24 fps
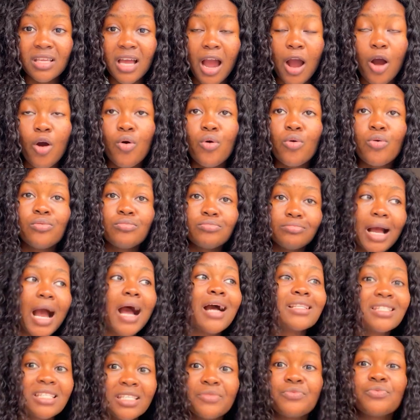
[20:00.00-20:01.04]
how
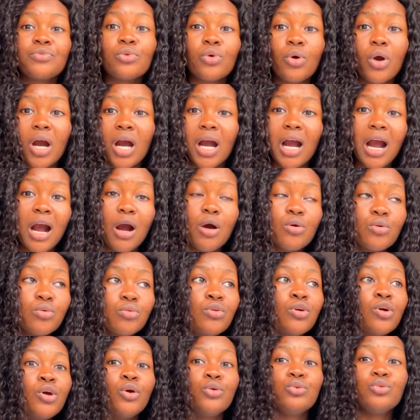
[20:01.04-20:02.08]
active you are, how
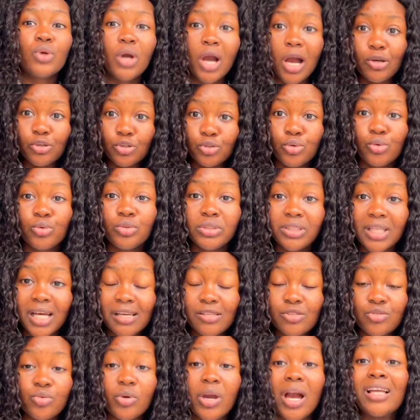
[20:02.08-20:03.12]
you can show
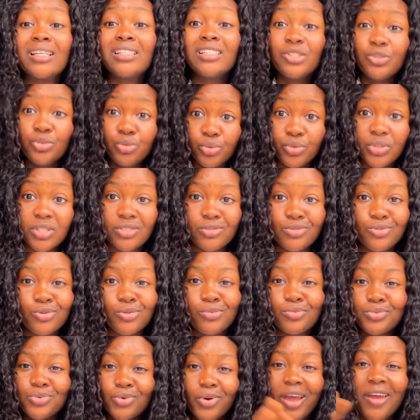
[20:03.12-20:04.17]
that you can actually do this
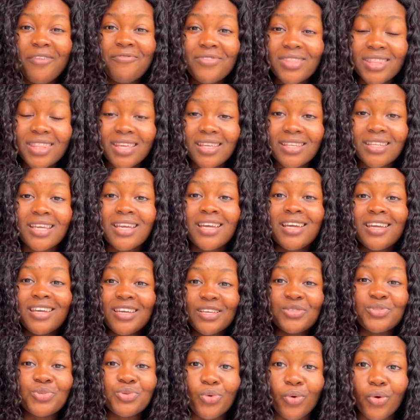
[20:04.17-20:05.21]
job. So everything
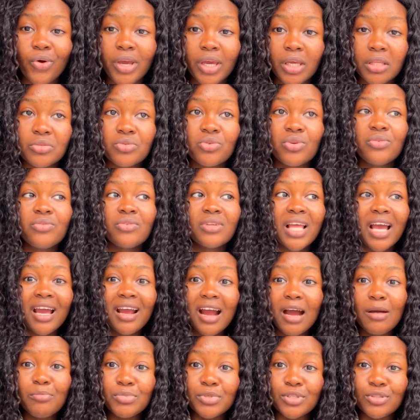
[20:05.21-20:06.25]
is in your hand. So if you like
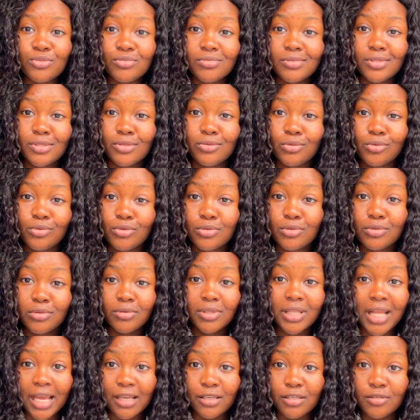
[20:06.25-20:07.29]
gonna be doing slow
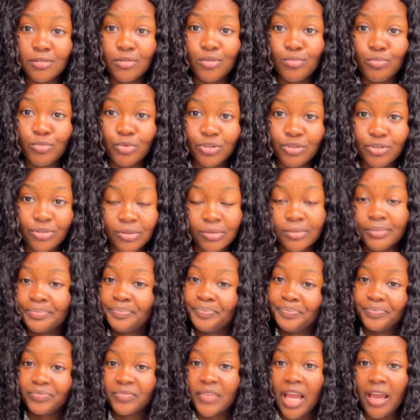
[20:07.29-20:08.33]
like slow motion,
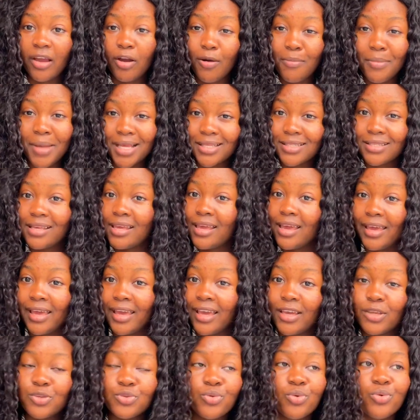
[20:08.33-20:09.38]
I come and
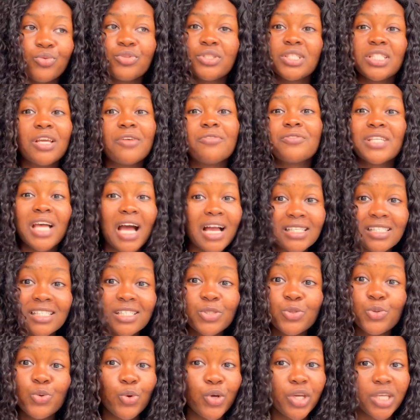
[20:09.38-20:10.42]
say so there is
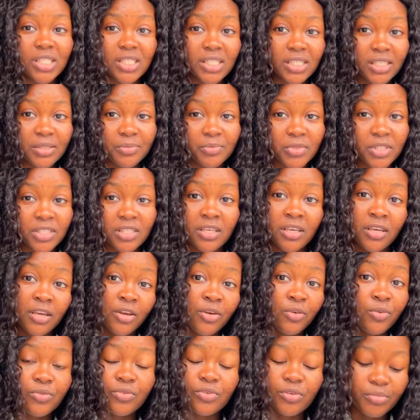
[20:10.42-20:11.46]
actually no age limit
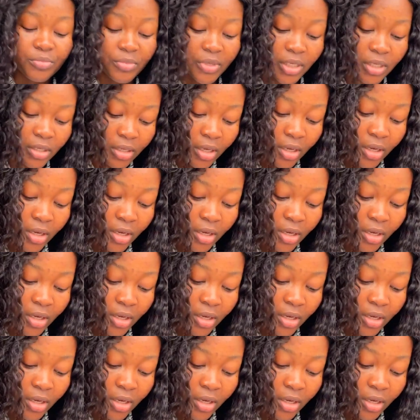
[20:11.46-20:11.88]
for me.